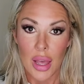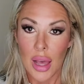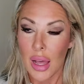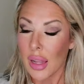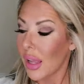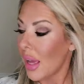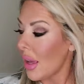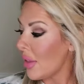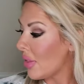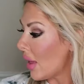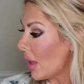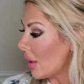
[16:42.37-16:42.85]

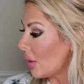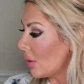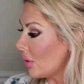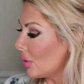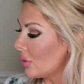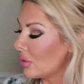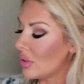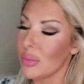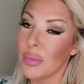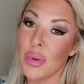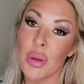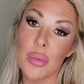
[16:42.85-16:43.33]
I like that
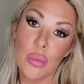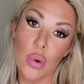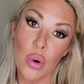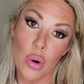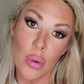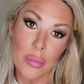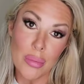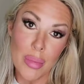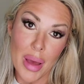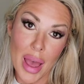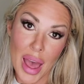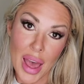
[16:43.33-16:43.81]
look to be
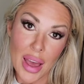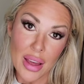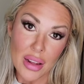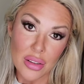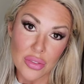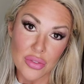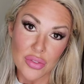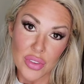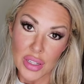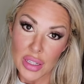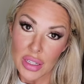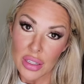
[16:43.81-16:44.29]
more matte
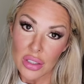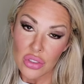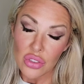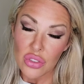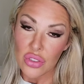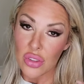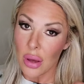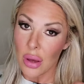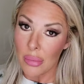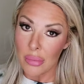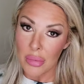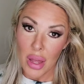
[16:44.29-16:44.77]
finish,
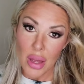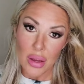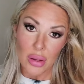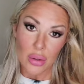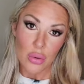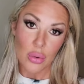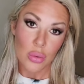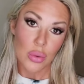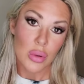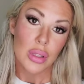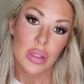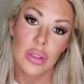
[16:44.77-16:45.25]
so I'm not
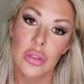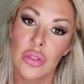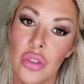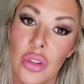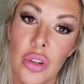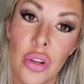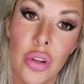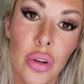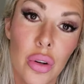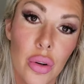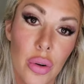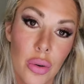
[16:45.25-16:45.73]
going
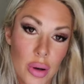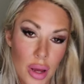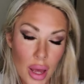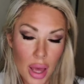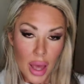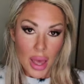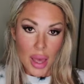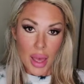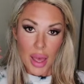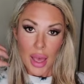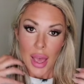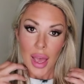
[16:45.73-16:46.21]
to
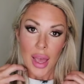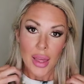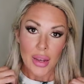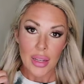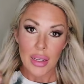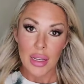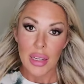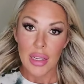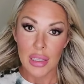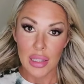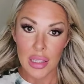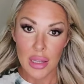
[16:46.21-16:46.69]
add
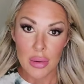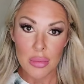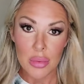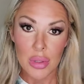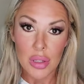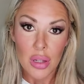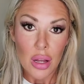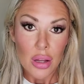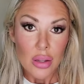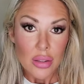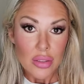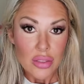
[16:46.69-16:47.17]
any lip
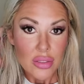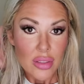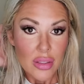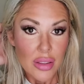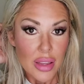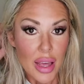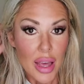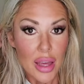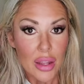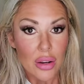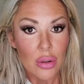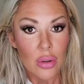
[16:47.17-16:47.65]
gloss to
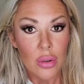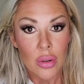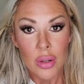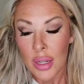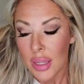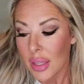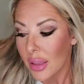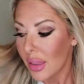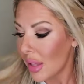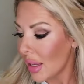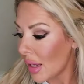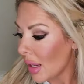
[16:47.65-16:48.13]
that or
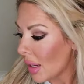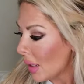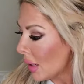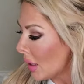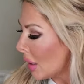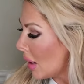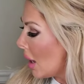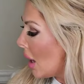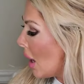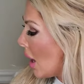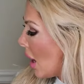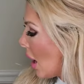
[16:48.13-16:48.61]

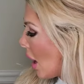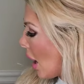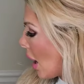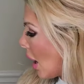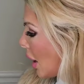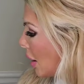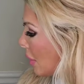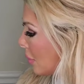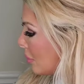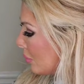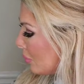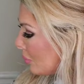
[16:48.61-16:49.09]
anything.
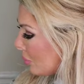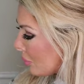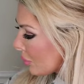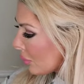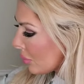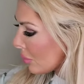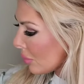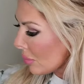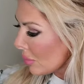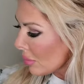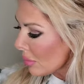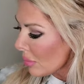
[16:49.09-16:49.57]

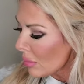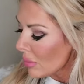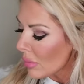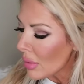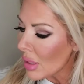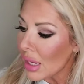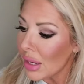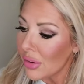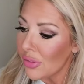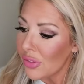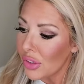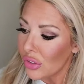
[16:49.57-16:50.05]

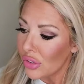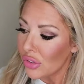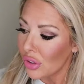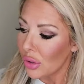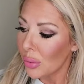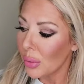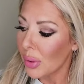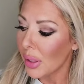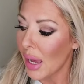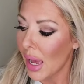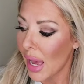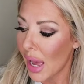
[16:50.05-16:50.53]
If you
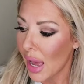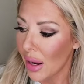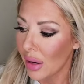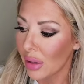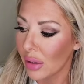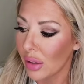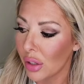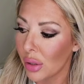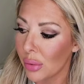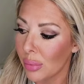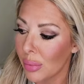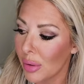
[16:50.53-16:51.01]
do want to add a
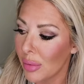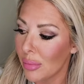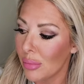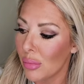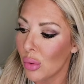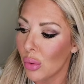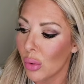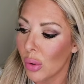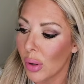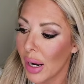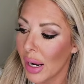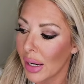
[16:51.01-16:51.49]
little bit
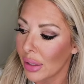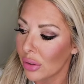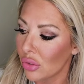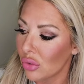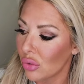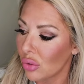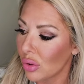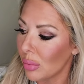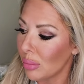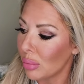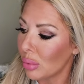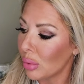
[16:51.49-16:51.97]
more
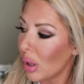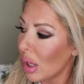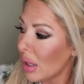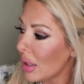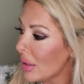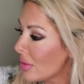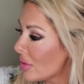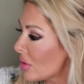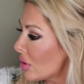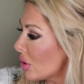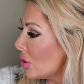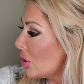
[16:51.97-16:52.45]
extra
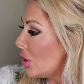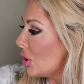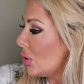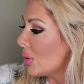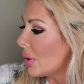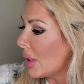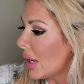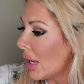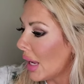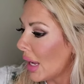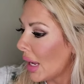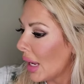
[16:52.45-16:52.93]
bronzer, you
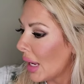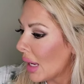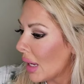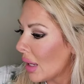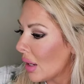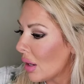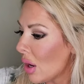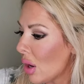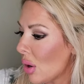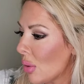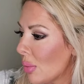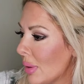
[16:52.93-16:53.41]

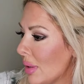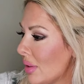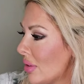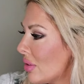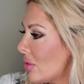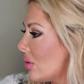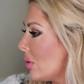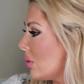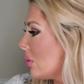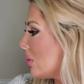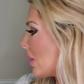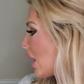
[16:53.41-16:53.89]
can always
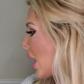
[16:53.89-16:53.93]
do